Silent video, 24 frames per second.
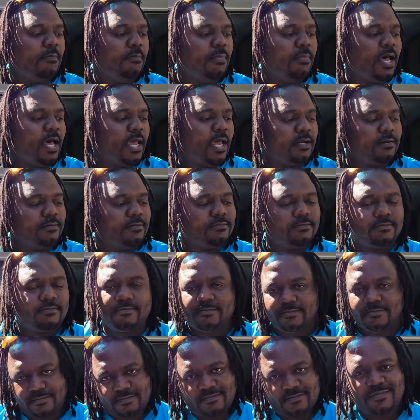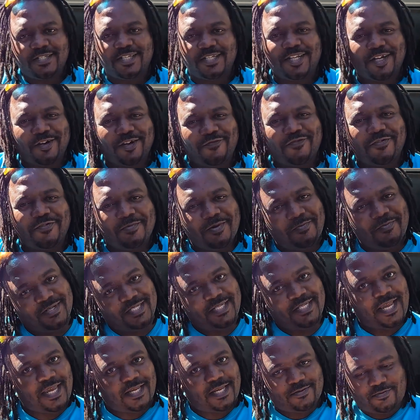But learn from your
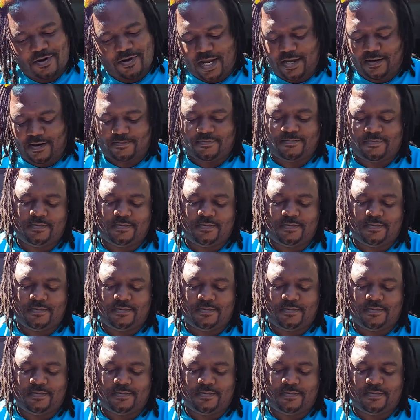mistakes, right?